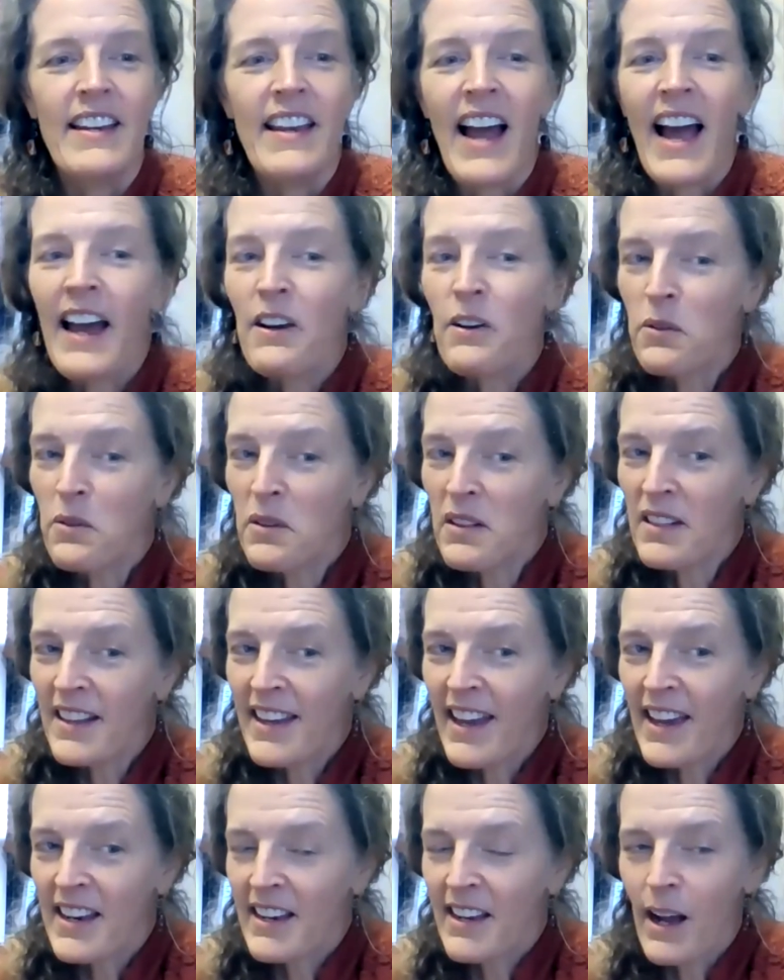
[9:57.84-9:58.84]
Not
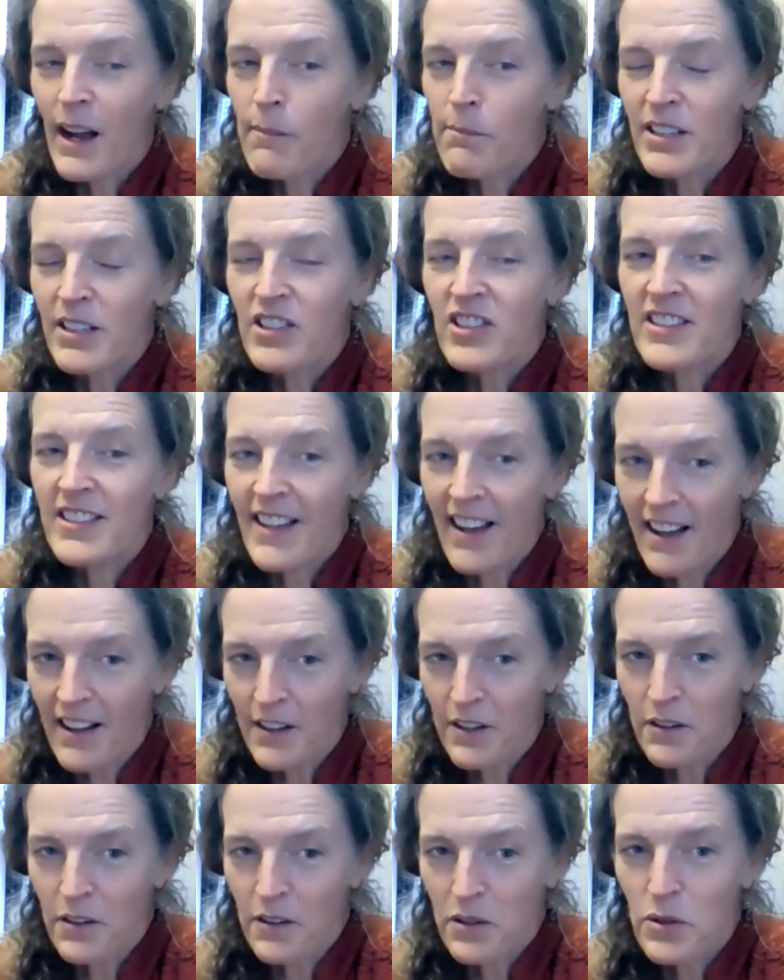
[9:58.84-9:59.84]
only an accomplished
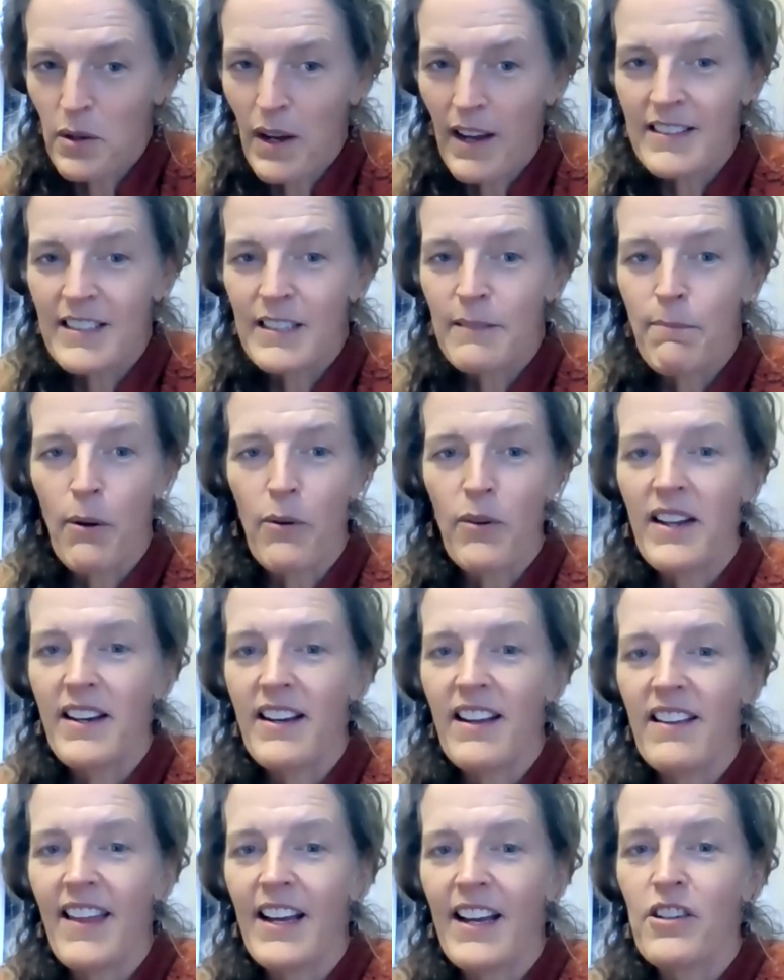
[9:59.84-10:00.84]
scholar who has
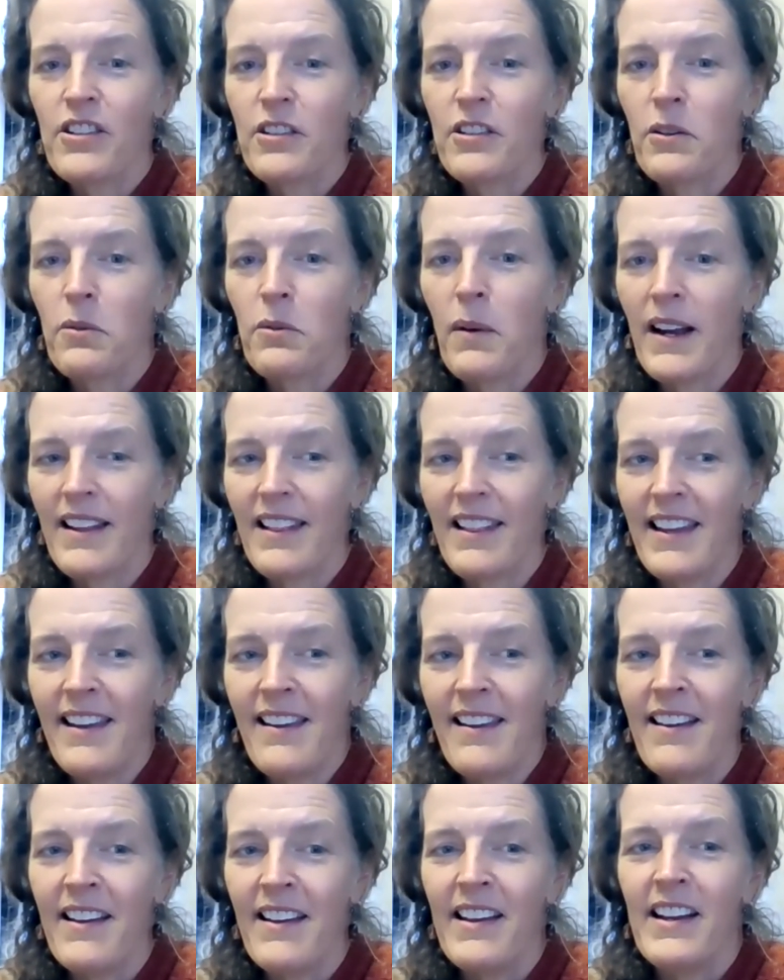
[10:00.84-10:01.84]
spoken and lectured
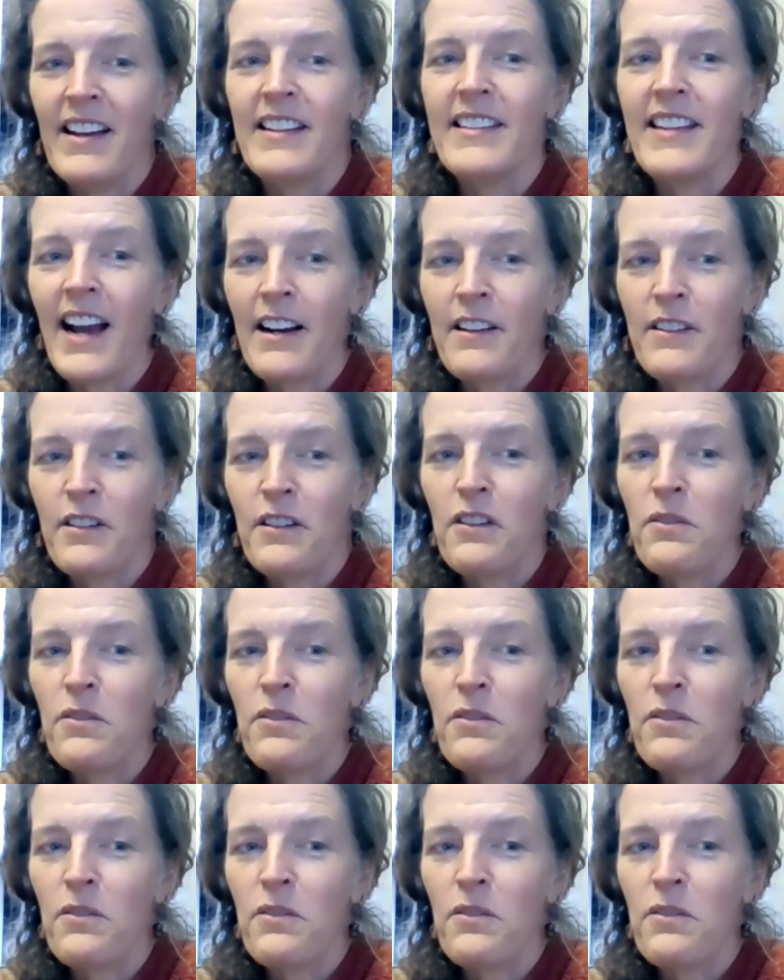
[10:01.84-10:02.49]
widely, Dr.